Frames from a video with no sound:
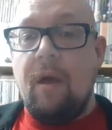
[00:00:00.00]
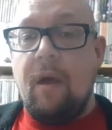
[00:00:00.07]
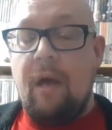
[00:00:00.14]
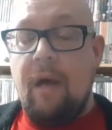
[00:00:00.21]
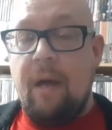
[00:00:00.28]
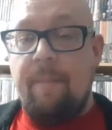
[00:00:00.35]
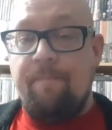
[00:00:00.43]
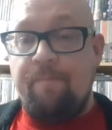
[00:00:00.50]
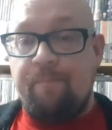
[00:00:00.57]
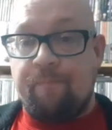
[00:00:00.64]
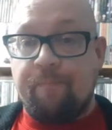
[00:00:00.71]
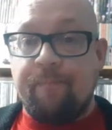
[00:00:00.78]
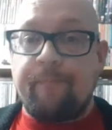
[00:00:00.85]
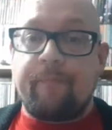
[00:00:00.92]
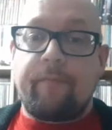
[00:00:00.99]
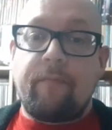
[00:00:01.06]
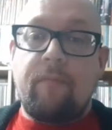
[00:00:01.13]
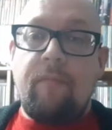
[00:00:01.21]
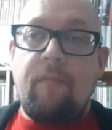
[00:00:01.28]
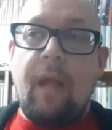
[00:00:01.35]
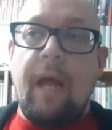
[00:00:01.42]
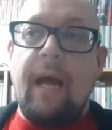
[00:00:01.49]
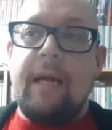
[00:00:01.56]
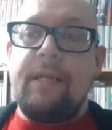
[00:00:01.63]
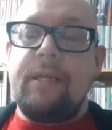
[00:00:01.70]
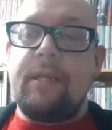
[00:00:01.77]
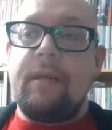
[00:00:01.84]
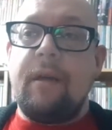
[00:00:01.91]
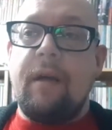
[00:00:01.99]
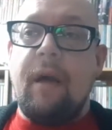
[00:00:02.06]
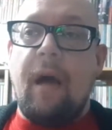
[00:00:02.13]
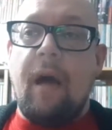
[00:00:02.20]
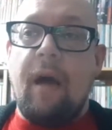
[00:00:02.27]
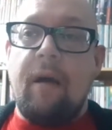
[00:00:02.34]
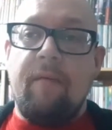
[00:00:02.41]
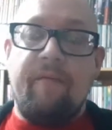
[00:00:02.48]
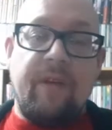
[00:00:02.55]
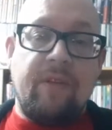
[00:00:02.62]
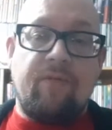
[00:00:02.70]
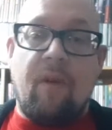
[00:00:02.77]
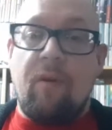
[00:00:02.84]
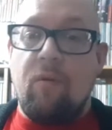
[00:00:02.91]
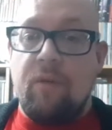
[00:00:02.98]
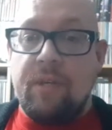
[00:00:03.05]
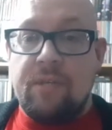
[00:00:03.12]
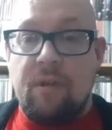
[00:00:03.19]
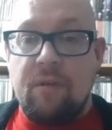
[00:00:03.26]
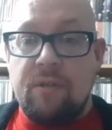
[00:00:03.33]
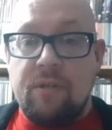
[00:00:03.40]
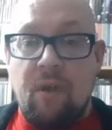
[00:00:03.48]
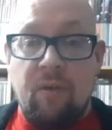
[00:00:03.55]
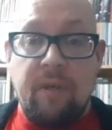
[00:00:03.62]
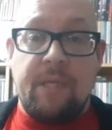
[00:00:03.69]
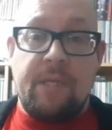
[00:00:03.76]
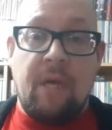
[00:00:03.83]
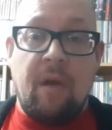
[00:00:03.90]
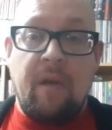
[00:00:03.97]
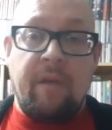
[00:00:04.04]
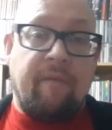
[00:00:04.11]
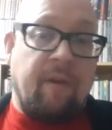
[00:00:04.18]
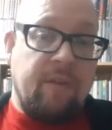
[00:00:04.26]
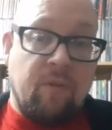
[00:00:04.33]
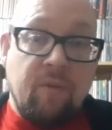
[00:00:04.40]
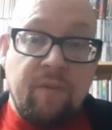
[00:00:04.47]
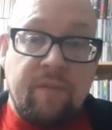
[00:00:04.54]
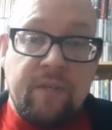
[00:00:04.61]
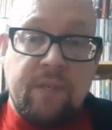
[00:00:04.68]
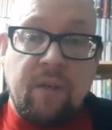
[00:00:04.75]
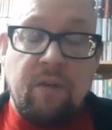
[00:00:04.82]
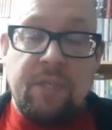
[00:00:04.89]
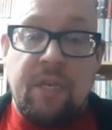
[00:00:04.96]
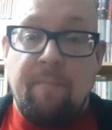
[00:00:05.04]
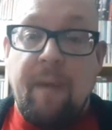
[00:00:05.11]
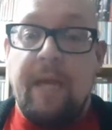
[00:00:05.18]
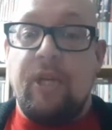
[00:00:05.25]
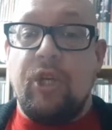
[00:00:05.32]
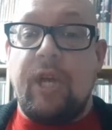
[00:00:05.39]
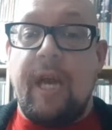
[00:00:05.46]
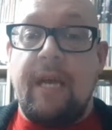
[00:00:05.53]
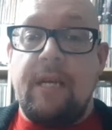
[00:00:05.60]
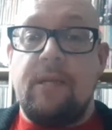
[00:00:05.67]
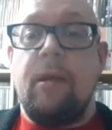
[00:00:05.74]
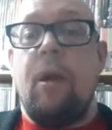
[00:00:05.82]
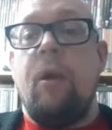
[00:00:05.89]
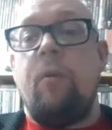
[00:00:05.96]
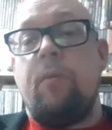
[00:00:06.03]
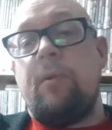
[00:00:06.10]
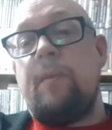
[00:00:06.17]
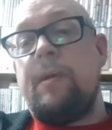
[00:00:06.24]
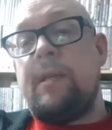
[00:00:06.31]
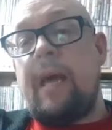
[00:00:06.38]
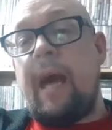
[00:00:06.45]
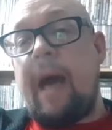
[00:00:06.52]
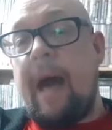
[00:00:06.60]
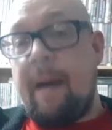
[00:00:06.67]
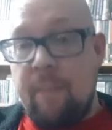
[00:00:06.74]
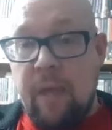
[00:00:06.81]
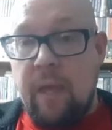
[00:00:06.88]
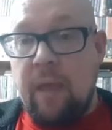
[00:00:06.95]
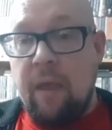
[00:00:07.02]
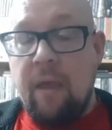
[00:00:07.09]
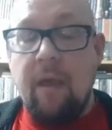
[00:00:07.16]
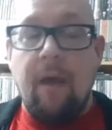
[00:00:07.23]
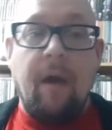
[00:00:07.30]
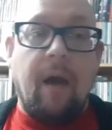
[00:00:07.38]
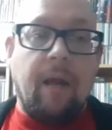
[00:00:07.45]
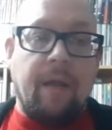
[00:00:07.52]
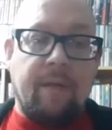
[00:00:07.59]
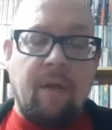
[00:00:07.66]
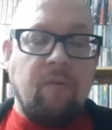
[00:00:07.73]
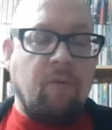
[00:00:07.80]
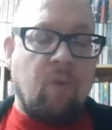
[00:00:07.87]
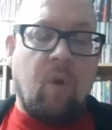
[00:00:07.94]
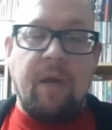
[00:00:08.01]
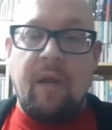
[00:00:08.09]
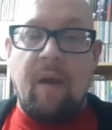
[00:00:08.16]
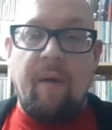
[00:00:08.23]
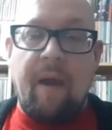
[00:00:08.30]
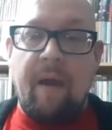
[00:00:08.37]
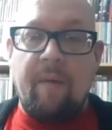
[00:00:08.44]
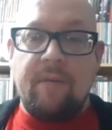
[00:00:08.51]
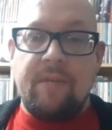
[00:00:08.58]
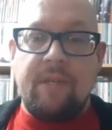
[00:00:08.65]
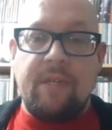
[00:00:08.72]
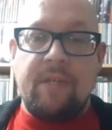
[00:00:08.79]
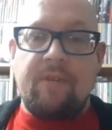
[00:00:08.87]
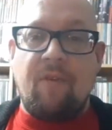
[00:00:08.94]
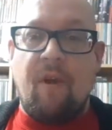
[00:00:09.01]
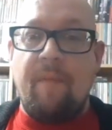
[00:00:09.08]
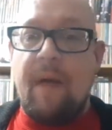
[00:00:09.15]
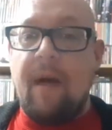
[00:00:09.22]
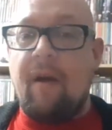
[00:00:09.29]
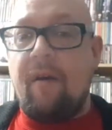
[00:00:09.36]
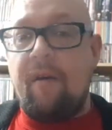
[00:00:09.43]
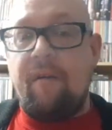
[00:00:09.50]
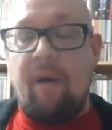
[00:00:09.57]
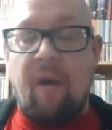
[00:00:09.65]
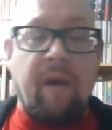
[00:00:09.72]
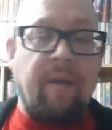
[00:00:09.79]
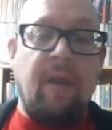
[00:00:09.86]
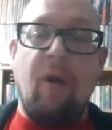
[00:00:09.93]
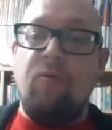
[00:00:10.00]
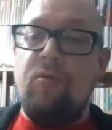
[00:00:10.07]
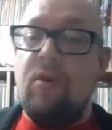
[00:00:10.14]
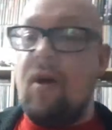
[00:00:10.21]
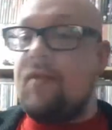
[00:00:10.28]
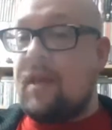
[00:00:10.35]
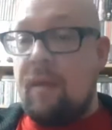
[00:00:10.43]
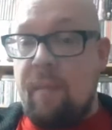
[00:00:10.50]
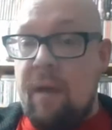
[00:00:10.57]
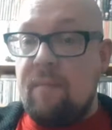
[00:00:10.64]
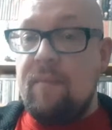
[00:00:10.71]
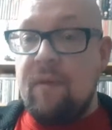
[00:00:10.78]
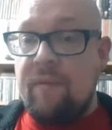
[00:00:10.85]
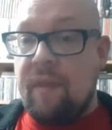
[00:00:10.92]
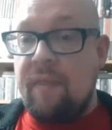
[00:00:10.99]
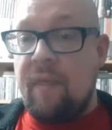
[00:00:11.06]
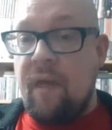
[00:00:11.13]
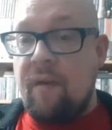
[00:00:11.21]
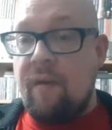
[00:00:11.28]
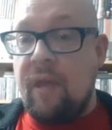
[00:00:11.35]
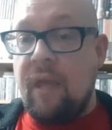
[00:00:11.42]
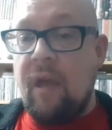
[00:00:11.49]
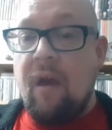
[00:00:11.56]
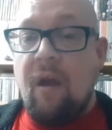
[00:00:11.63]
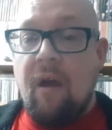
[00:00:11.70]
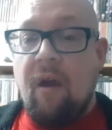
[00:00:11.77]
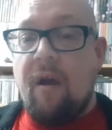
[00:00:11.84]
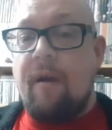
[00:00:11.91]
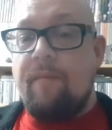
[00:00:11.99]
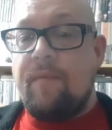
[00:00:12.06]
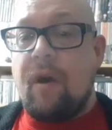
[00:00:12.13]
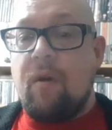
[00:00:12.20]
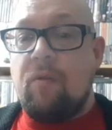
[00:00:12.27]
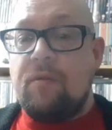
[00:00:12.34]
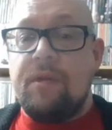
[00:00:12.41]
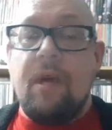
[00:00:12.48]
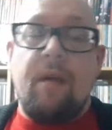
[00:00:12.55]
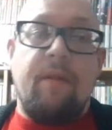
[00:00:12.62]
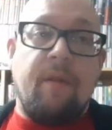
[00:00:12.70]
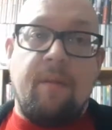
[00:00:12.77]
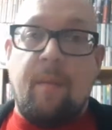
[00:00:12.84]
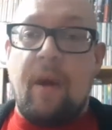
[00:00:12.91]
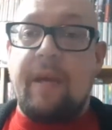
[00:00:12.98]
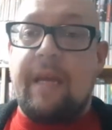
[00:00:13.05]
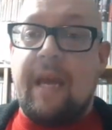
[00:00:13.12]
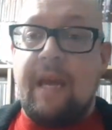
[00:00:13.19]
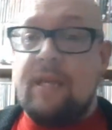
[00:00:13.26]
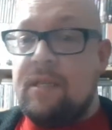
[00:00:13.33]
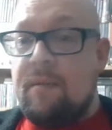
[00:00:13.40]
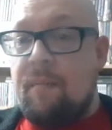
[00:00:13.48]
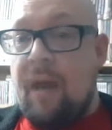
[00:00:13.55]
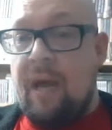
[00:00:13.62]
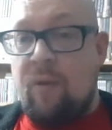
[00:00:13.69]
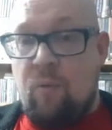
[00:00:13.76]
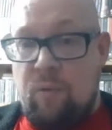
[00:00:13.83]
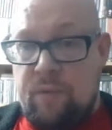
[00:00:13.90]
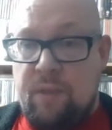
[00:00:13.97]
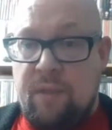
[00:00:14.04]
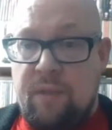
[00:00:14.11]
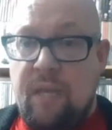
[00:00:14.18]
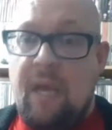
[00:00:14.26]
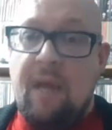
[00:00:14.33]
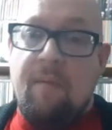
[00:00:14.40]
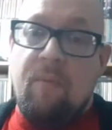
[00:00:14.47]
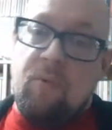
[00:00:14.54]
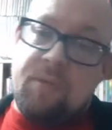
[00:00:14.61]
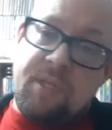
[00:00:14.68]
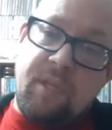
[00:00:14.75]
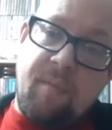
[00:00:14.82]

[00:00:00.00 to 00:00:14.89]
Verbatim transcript: Um, and uh, Vince wrote all his songs on guitar. He writes all of his songs in major keys, which means they're happy and I don't quite know how else to describe that. I, I know nothing about music theory. I am told that the minor keys are the black ones on the keyboard and the